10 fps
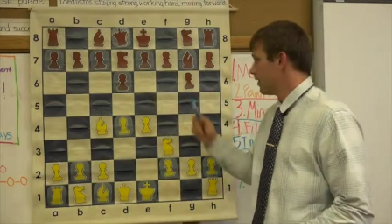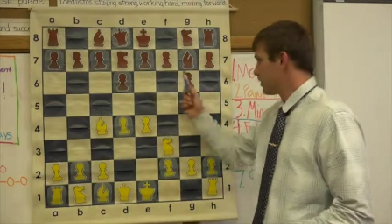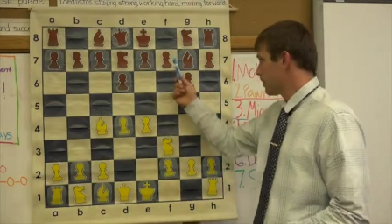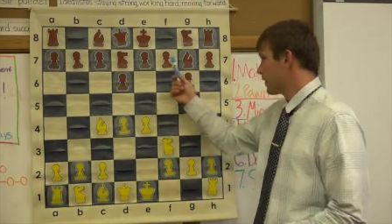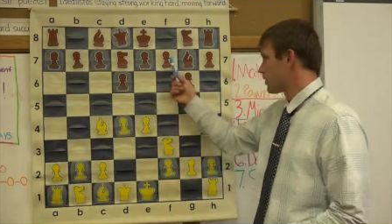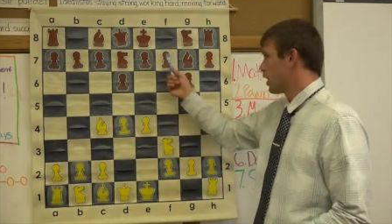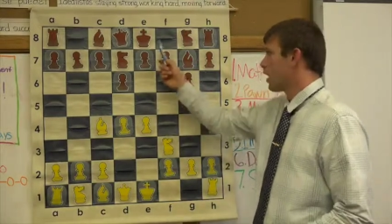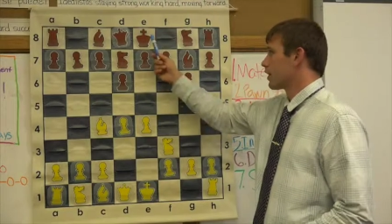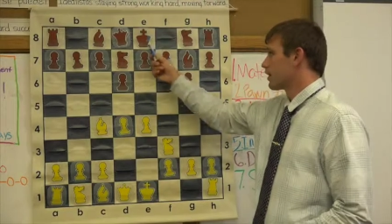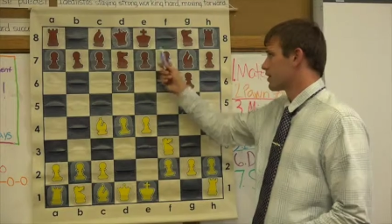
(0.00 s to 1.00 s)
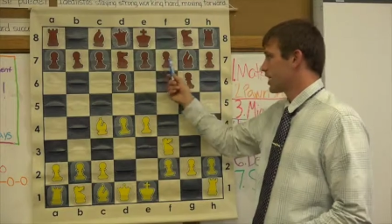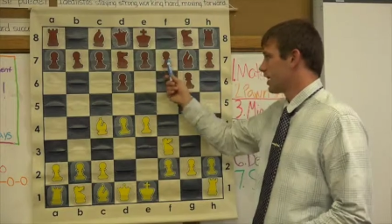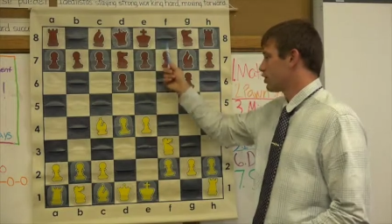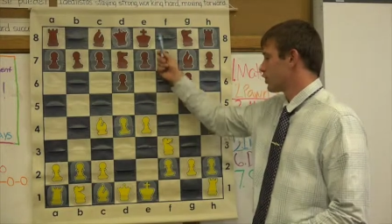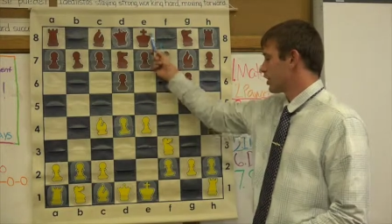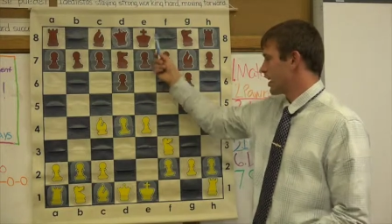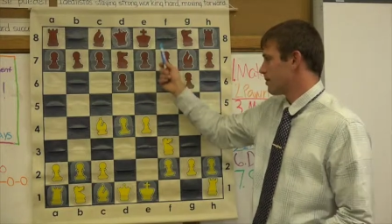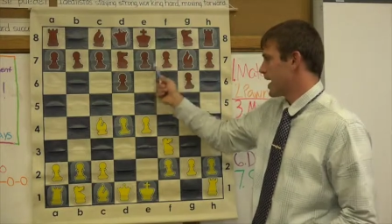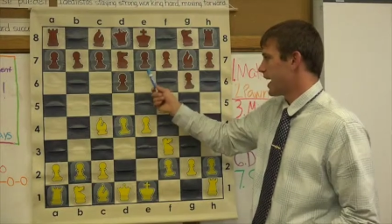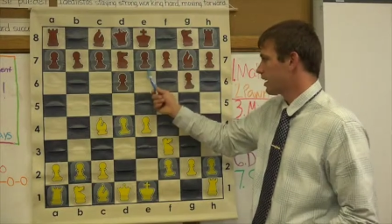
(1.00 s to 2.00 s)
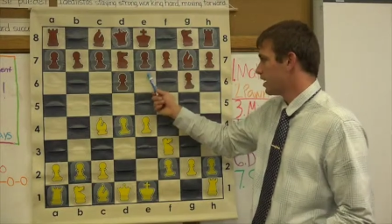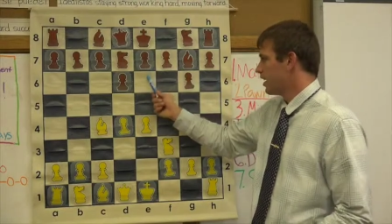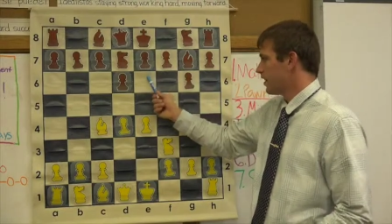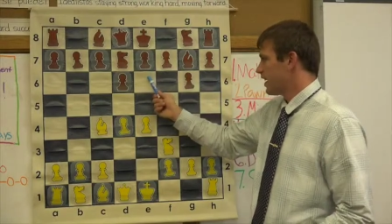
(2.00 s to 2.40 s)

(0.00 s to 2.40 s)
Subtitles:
This pawn's gone because the king took and came back.